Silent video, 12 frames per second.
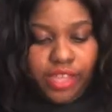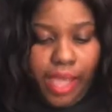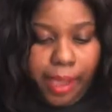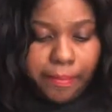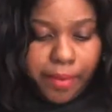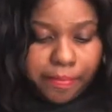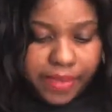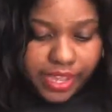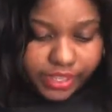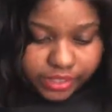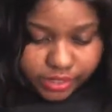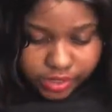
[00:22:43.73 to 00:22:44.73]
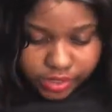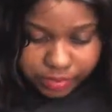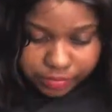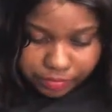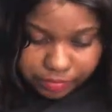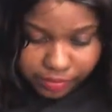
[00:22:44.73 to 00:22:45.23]
I'm a bit
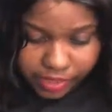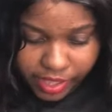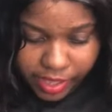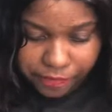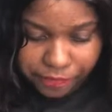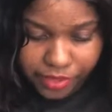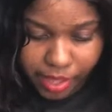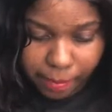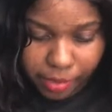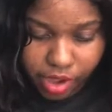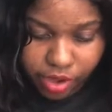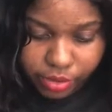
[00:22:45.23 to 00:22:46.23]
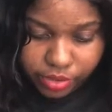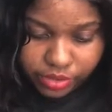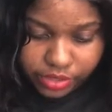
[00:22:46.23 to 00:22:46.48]
iffy about,